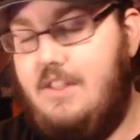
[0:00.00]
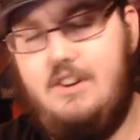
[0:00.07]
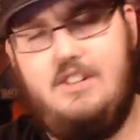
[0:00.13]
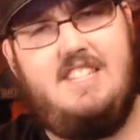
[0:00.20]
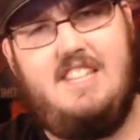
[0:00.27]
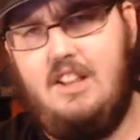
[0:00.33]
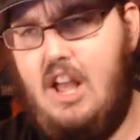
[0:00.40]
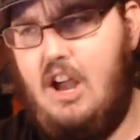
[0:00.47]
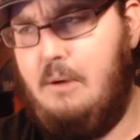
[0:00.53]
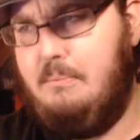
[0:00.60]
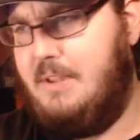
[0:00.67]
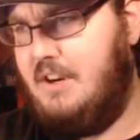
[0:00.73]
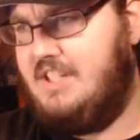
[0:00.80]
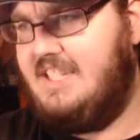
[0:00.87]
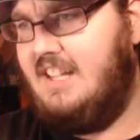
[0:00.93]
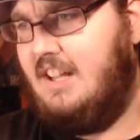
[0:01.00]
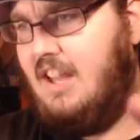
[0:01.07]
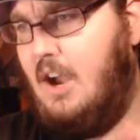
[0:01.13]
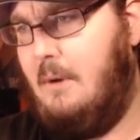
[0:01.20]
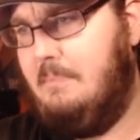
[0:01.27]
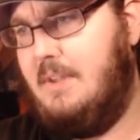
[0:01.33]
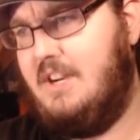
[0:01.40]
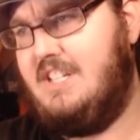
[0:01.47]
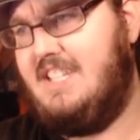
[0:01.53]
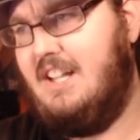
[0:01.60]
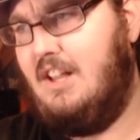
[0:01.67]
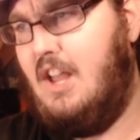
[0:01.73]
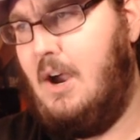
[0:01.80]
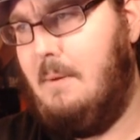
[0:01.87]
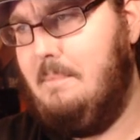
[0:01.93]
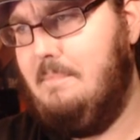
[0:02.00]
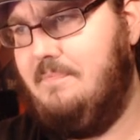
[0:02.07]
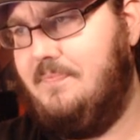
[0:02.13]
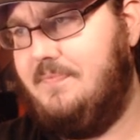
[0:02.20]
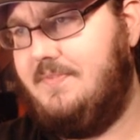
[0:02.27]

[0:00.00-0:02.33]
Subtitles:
There's still hope. There's still hope. There's still hope.